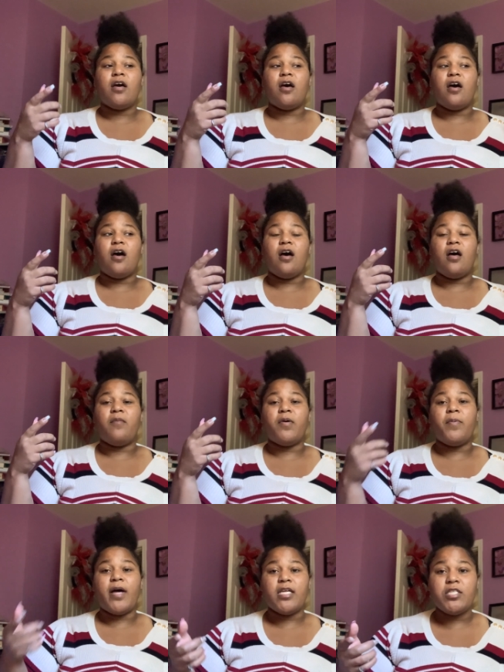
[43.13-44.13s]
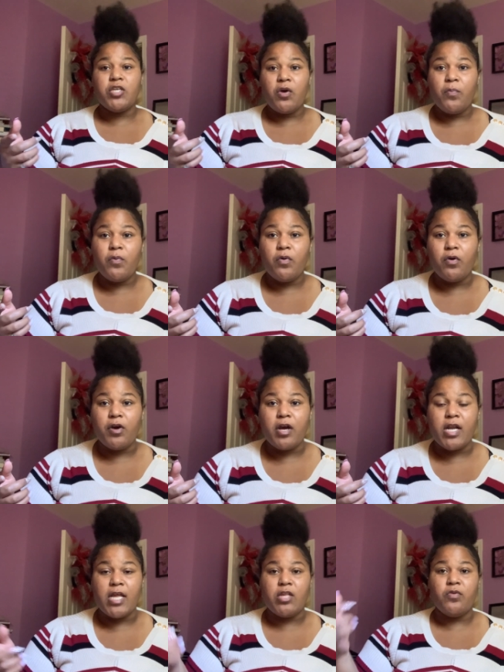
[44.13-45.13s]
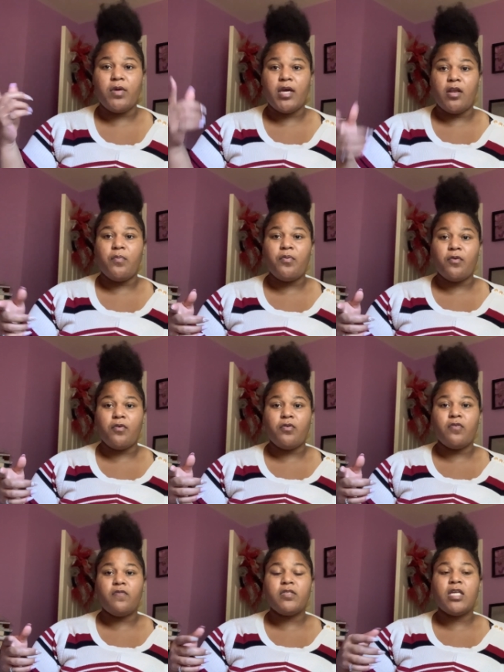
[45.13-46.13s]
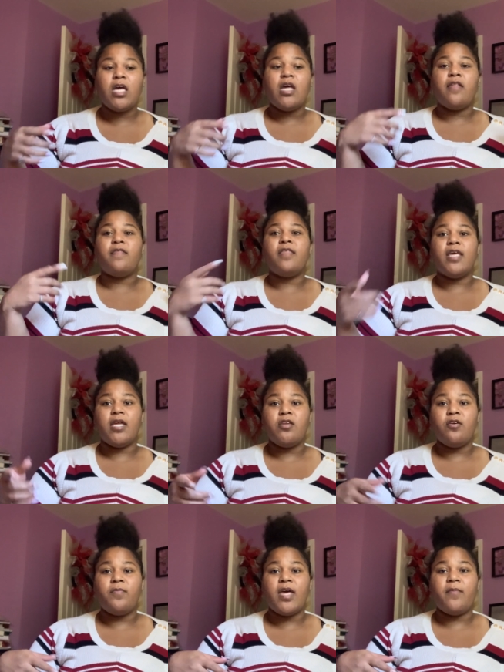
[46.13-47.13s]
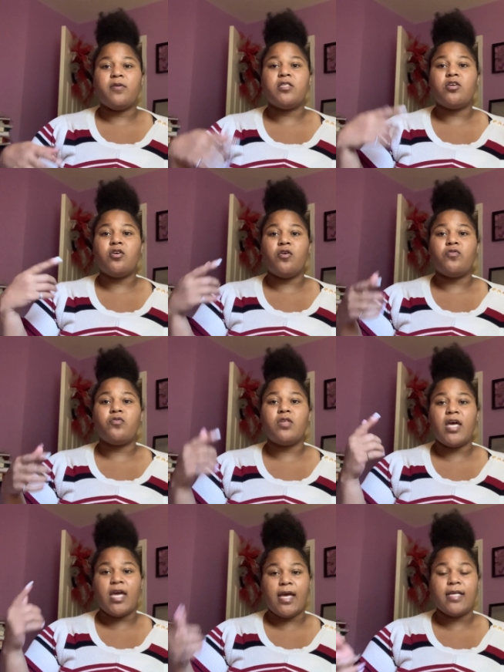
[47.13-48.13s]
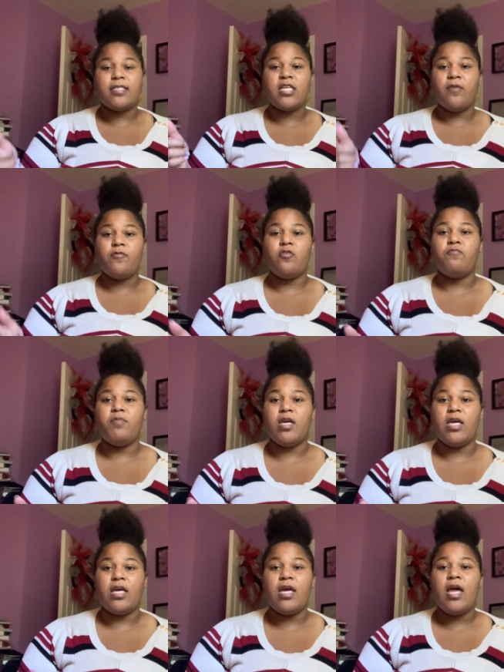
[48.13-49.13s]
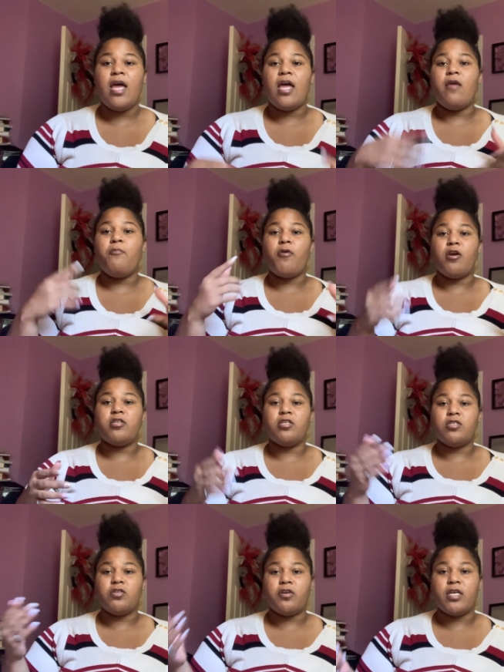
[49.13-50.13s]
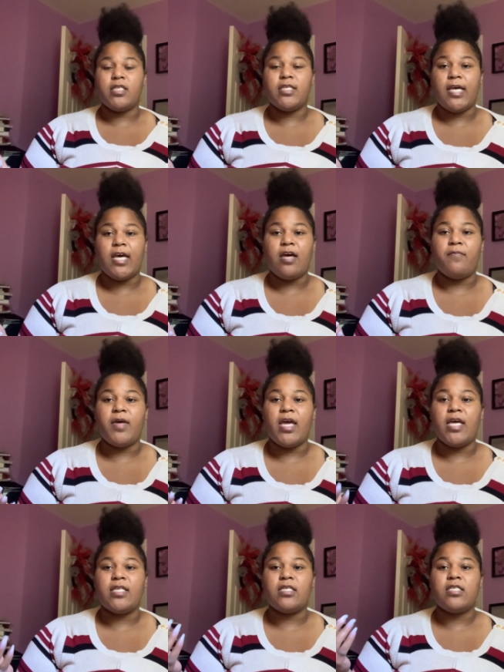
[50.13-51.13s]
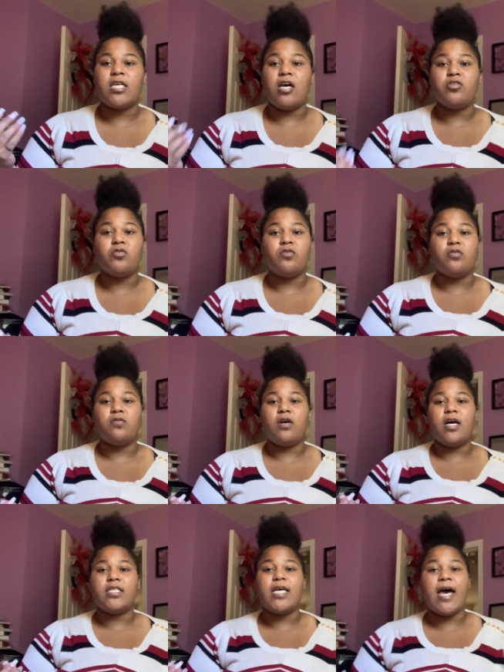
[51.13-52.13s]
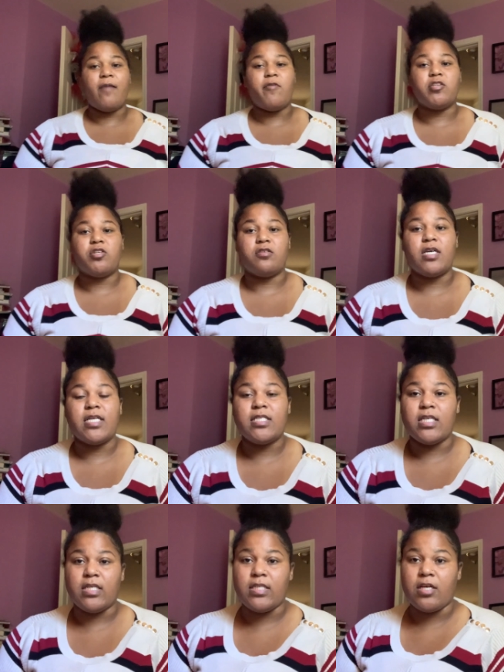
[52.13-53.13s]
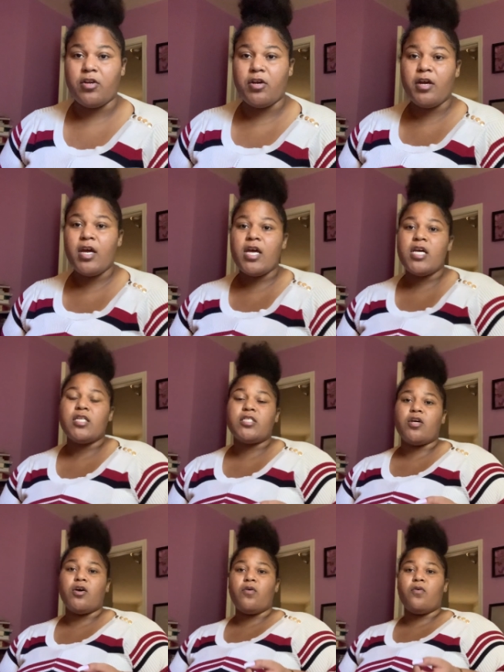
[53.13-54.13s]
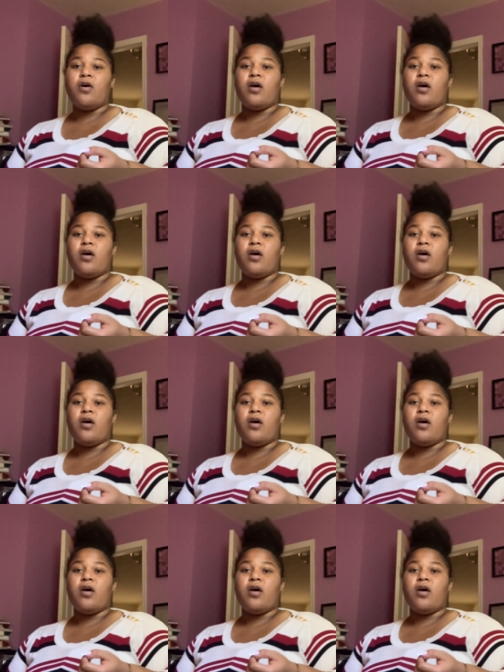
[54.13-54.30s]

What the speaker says: apply to your board and you get approved, then you'll be able to go through the ASWB and purchase your exam and schedule a time at your testing center. So